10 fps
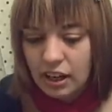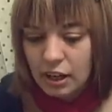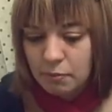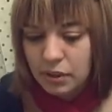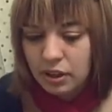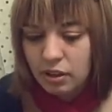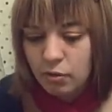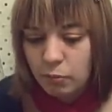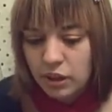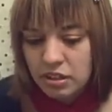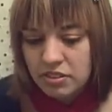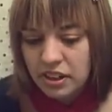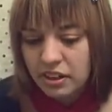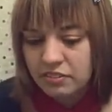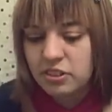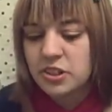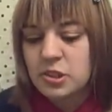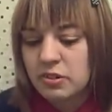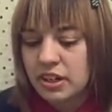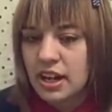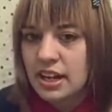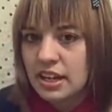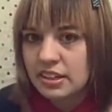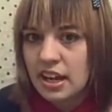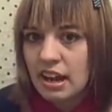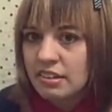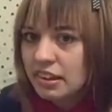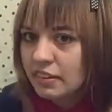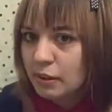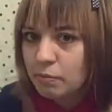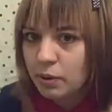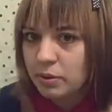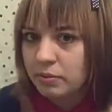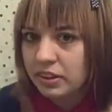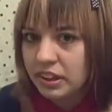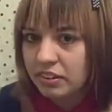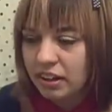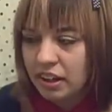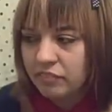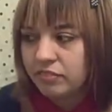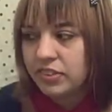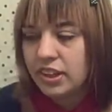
Um, what do you think of drugstore and high-end? I think they're both really great.